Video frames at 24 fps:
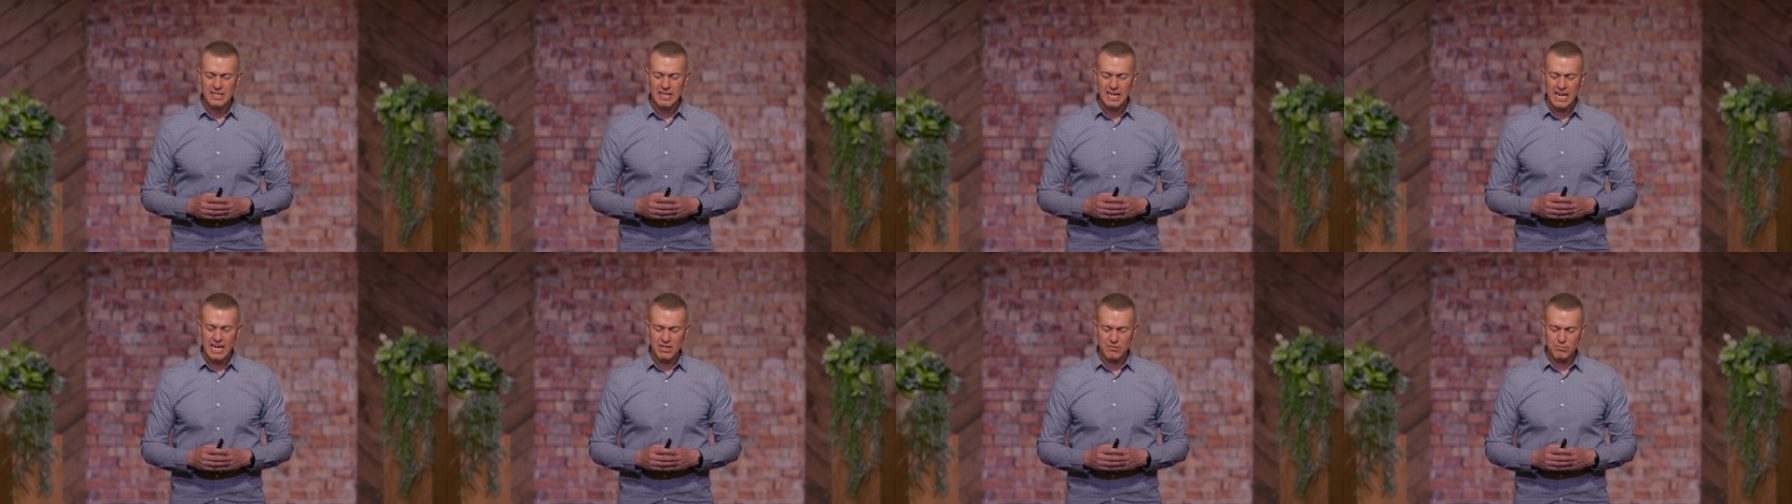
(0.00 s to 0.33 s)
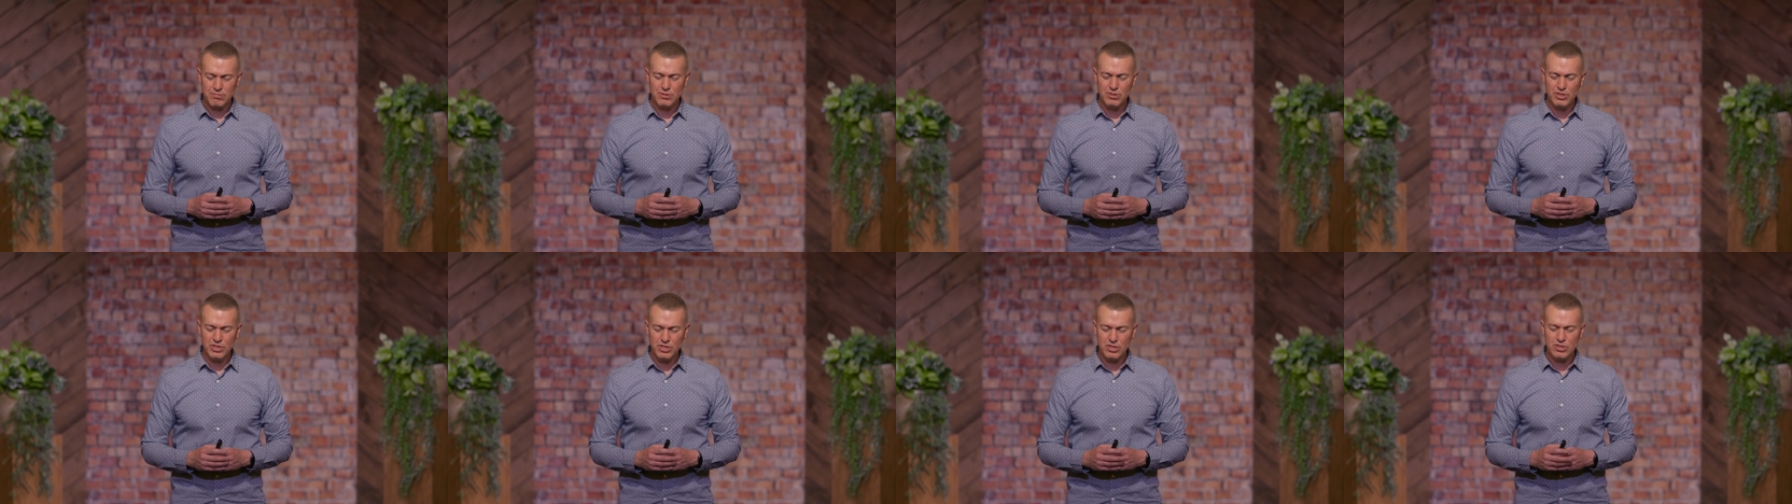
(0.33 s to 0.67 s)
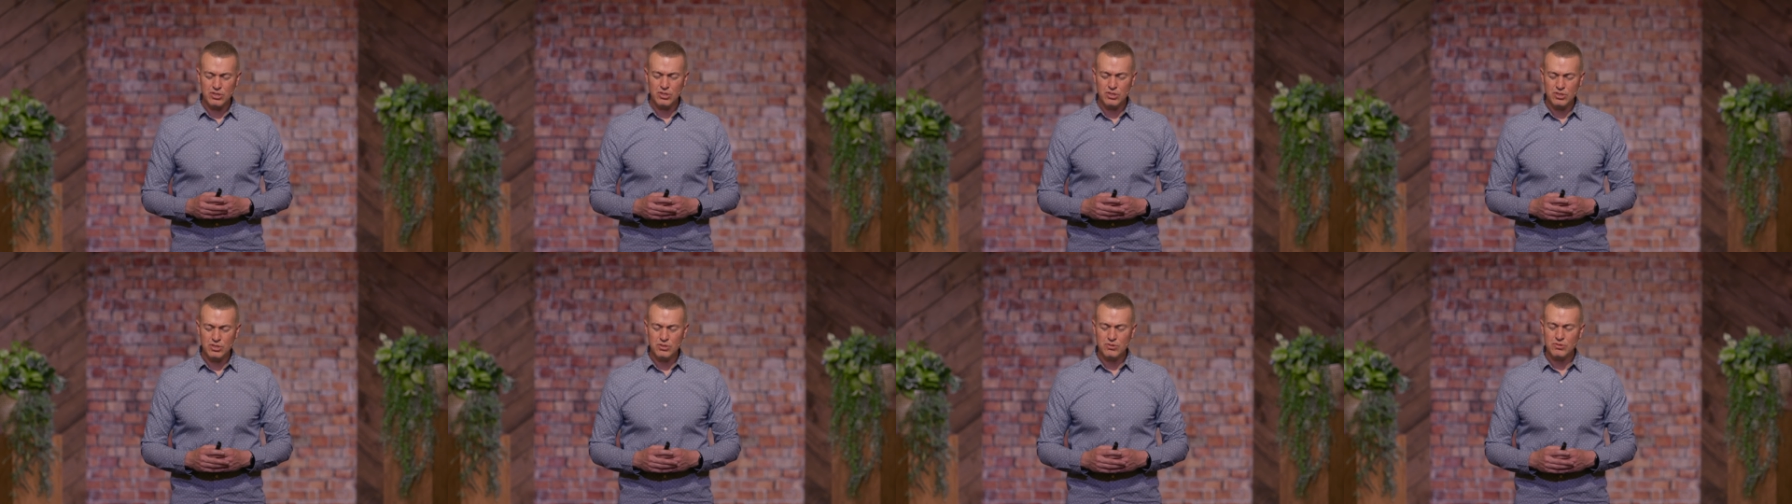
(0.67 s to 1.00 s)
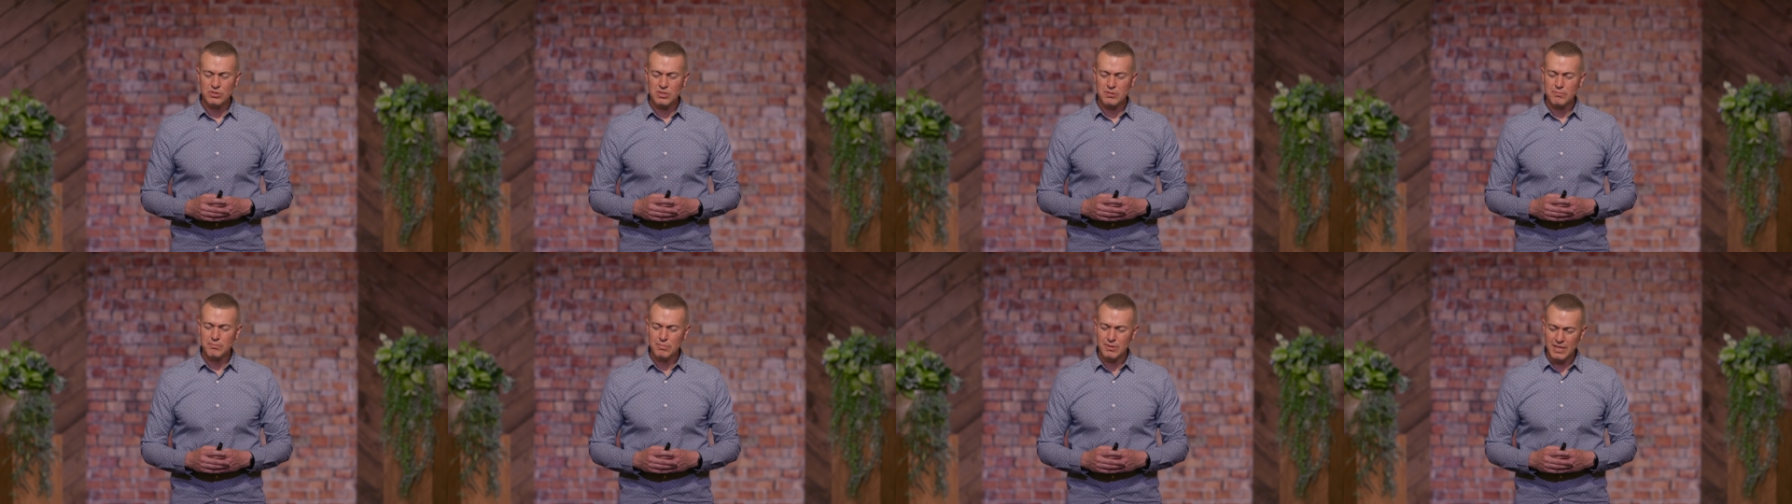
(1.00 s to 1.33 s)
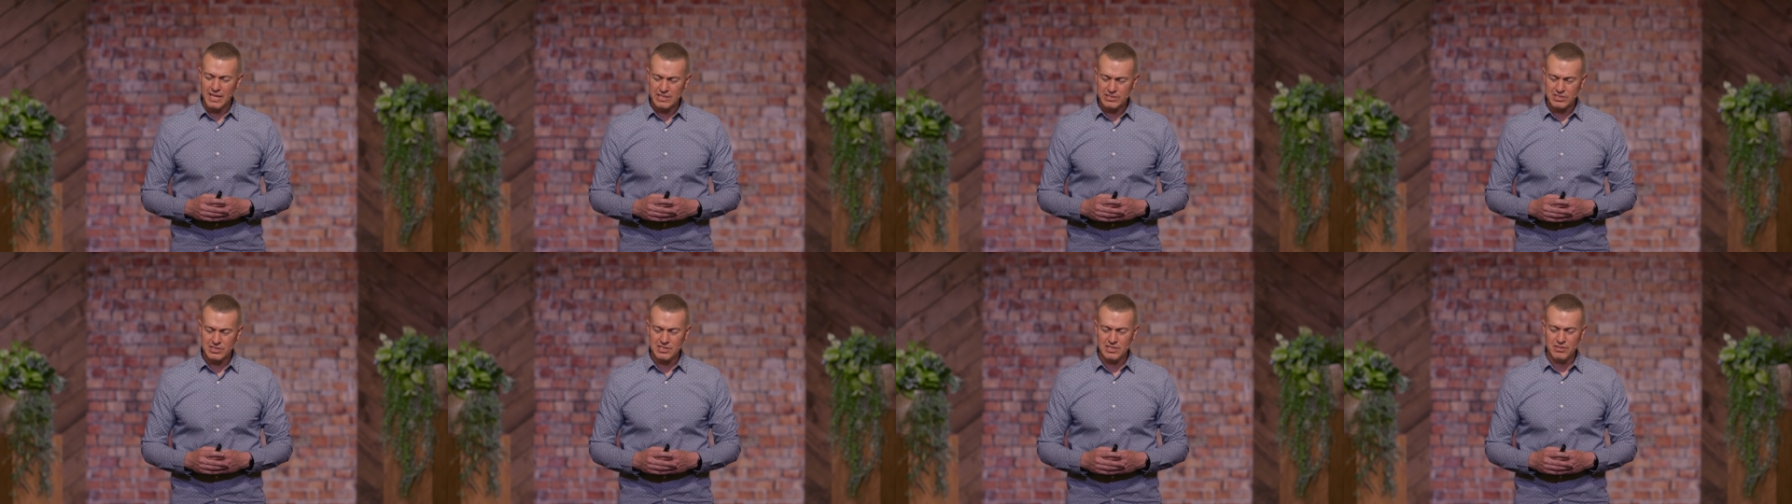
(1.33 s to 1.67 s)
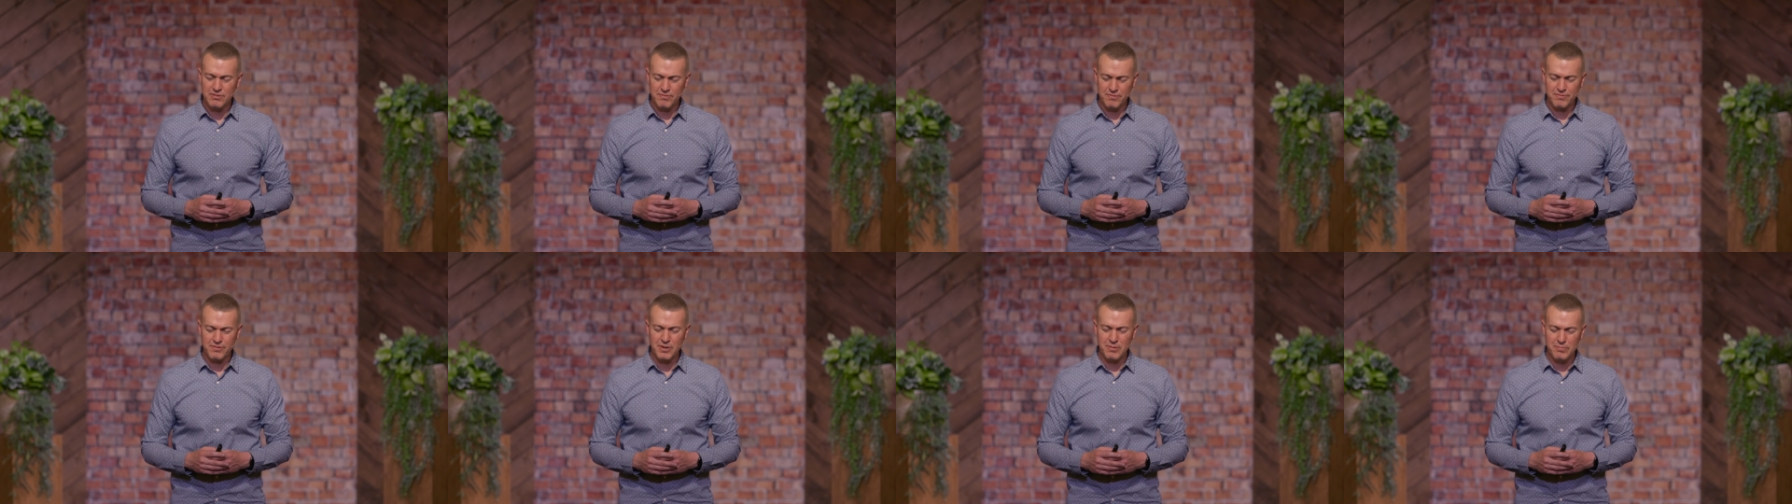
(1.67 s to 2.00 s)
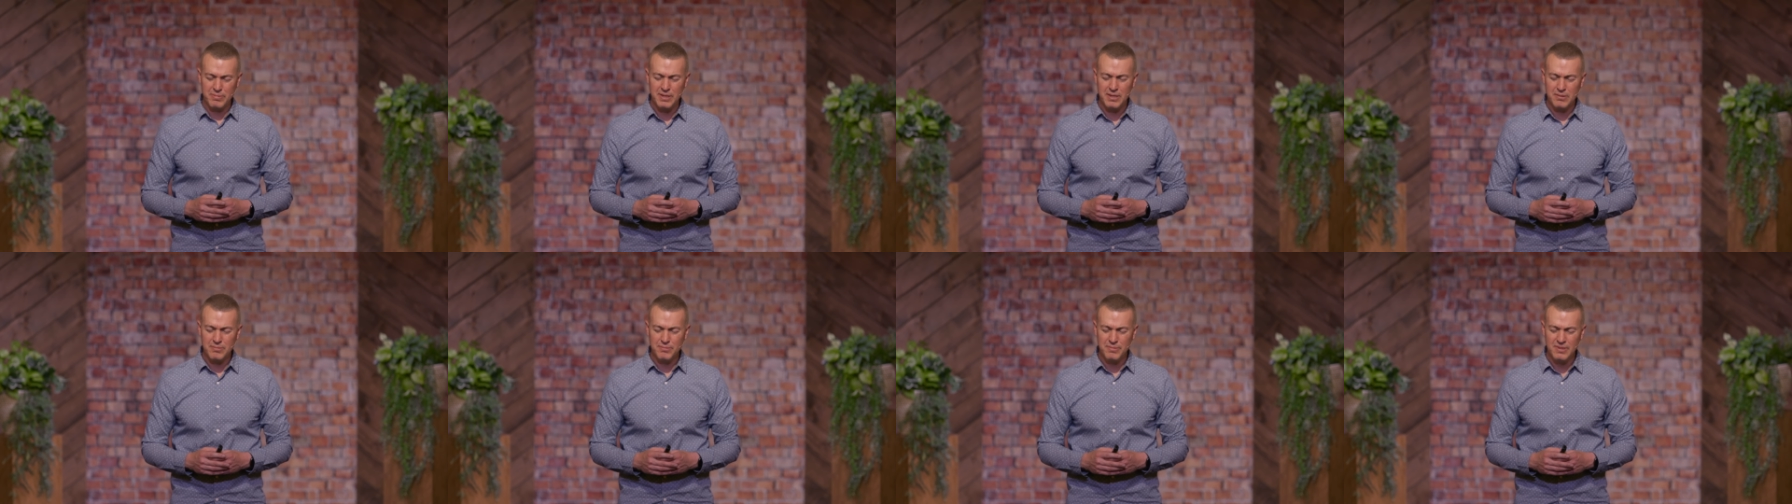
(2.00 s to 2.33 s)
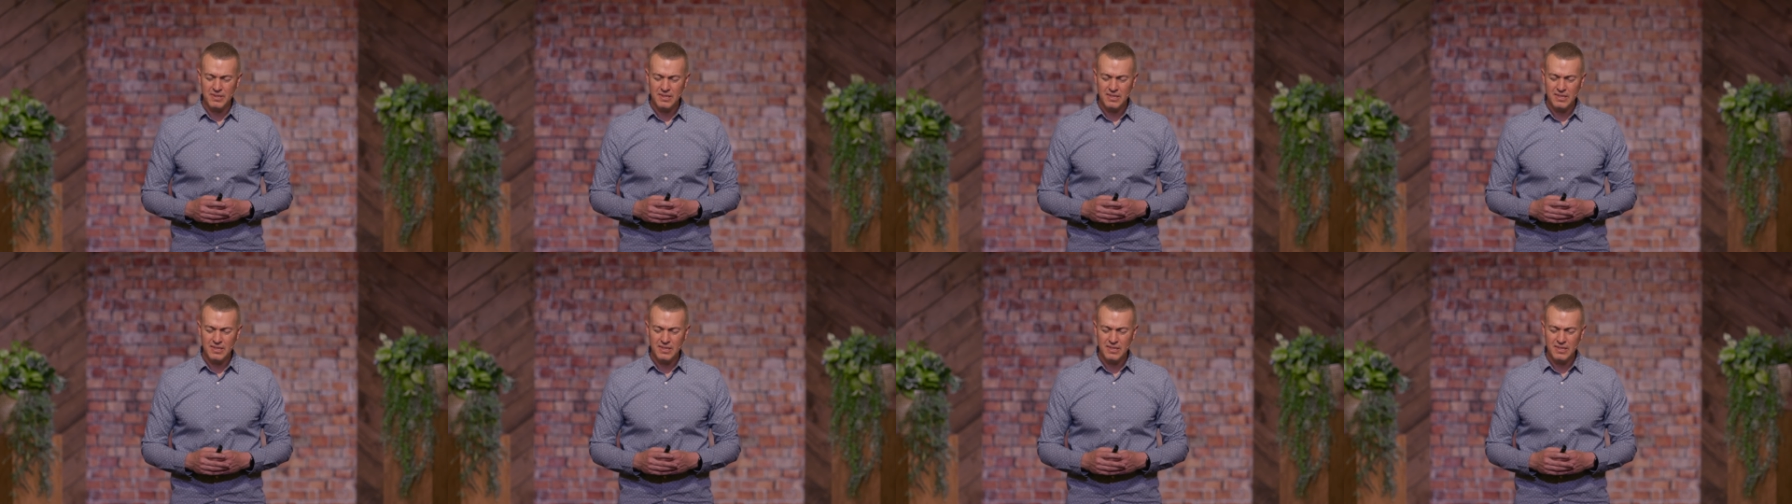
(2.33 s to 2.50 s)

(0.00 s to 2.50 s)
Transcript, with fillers: I really could use a blessing from him.